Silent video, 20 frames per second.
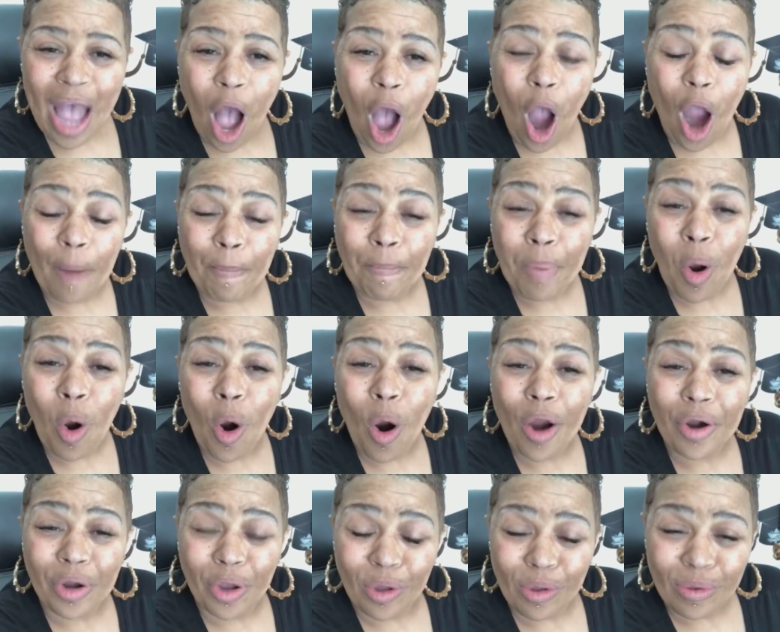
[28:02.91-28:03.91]
our
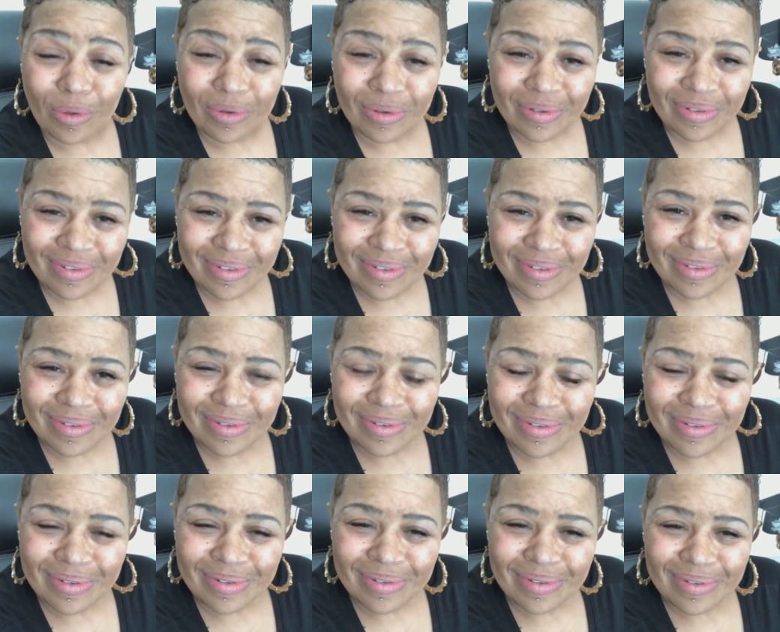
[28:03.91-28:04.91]
portal,
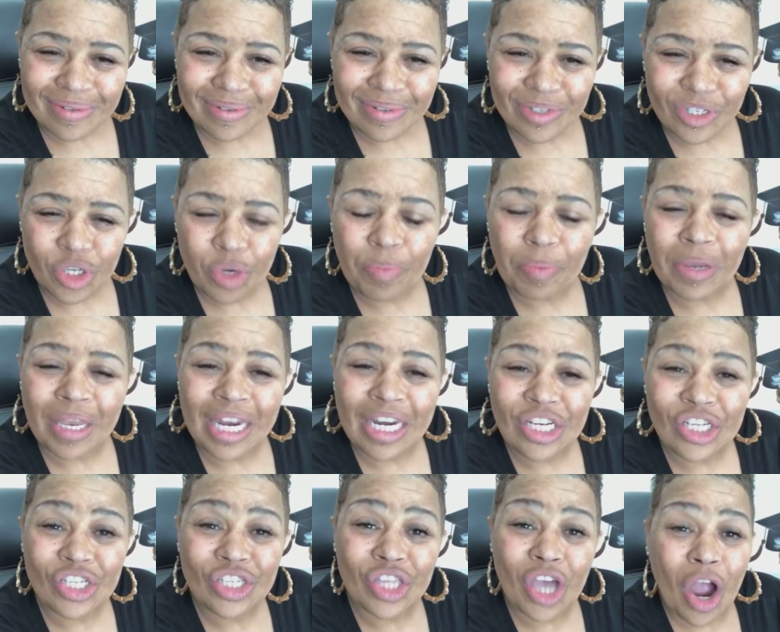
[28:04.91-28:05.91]
to
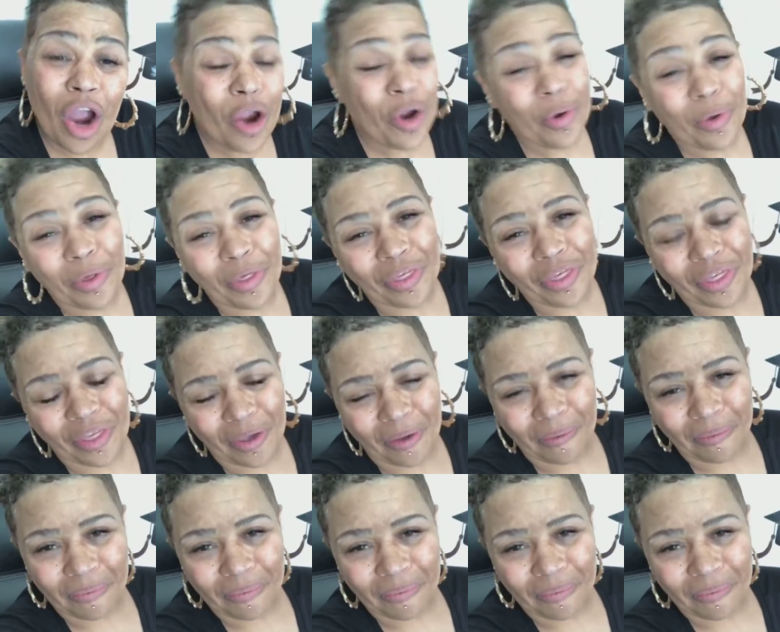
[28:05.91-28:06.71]
plenish the earth,